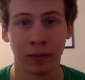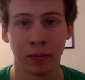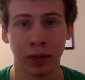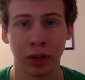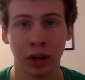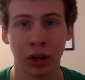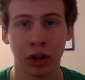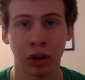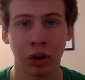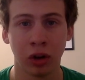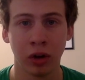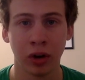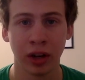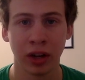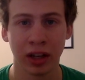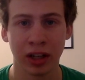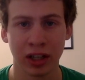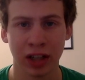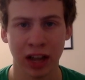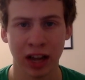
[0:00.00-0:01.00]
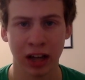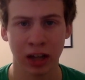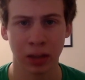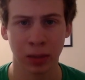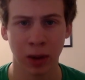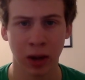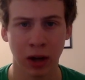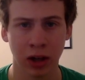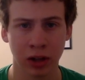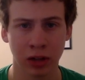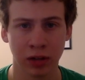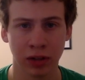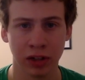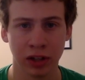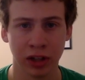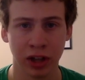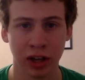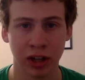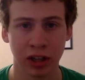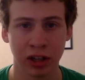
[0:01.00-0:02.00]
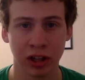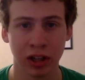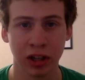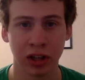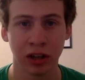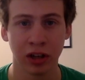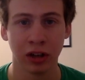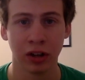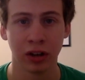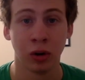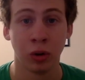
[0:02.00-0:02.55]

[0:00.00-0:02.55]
including his Xbox 360,